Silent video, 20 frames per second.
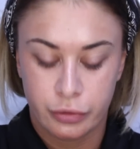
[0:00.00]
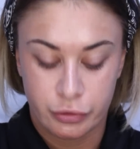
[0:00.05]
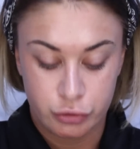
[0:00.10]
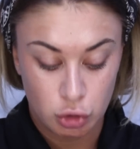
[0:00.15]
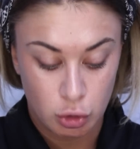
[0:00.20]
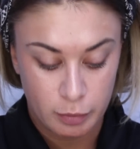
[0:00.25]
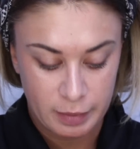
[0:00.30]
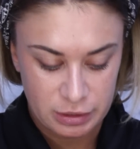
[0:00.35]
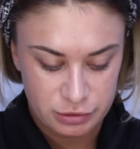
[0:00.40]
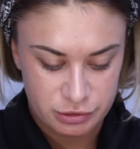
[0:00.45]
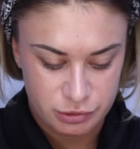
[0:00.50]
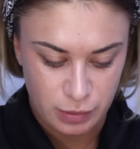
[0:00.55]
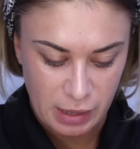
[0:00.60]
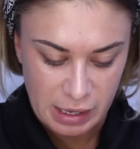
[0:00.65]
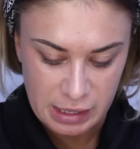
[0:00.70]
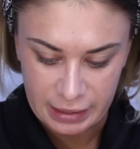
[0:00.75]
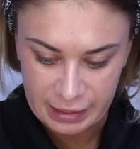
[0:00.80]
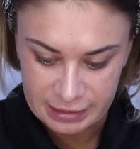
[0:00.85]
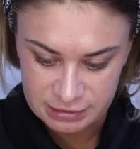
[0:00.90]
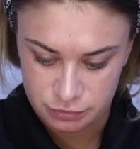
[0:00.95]
The doorbell just
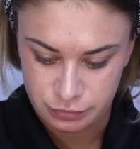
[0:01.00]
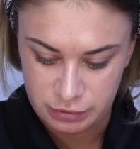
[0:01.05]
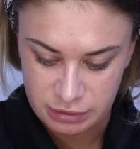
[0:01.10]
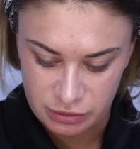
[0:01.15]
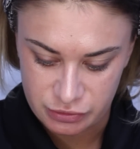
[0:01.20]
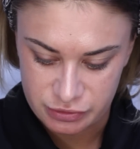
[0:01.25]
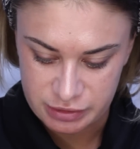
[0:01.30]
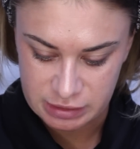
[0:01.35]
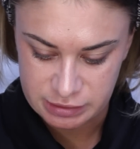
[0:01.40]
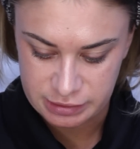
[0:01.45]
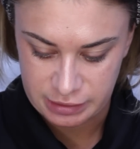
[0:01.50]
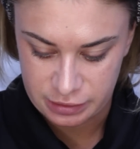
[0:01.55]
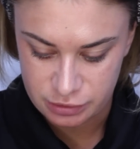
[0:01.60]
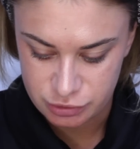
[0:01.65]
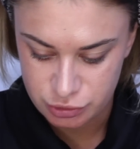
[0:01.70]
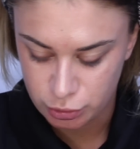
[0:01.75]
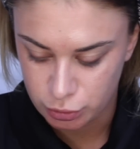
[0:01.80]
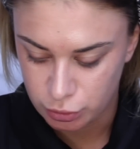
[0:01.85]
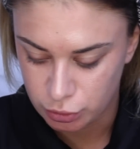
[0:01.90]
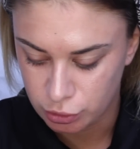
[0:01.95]
went, I had to run downstairs and get
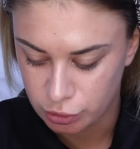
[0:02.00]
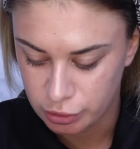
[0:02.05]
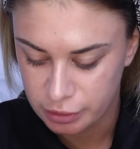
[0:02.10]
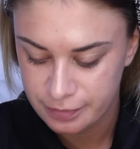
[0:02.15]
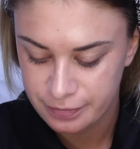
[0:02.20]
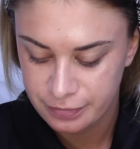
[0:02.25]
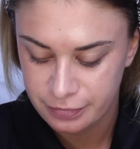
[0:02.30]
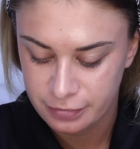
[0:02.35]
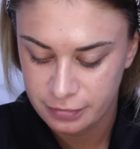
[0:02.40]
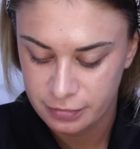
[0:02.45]
the door.